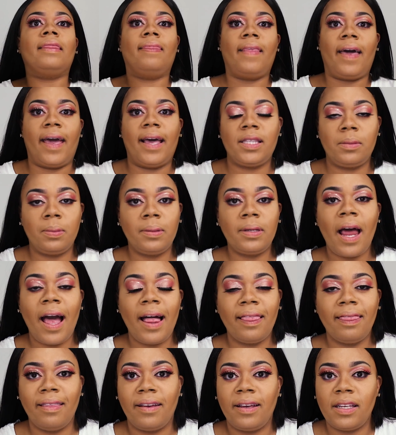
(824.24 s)
Last but
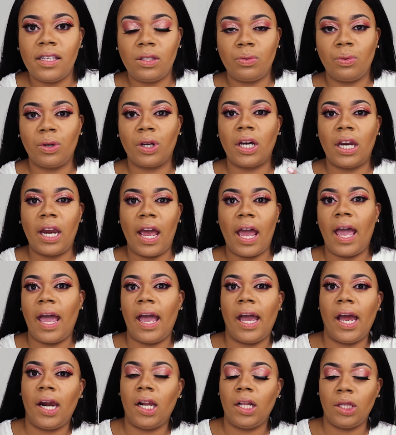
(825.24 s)
not least, we're going to
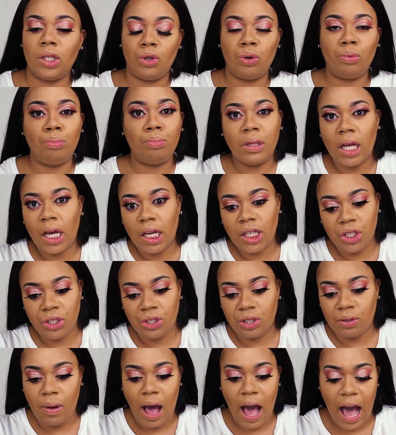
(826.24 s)
add a little blush,
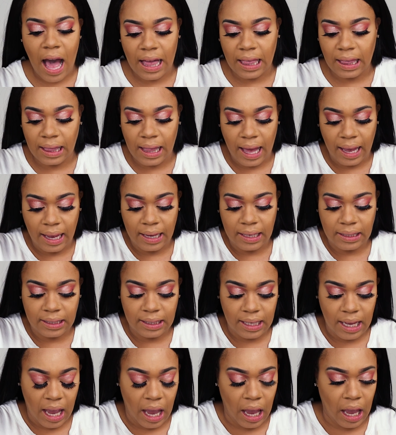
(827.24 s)
some
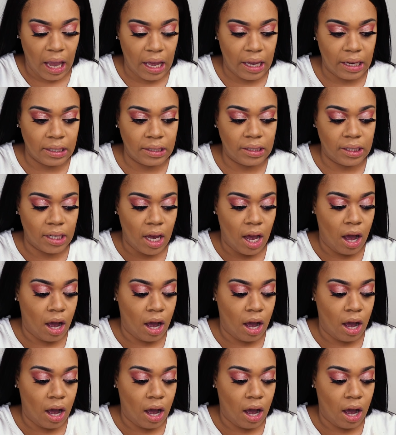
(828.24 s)
highlights, and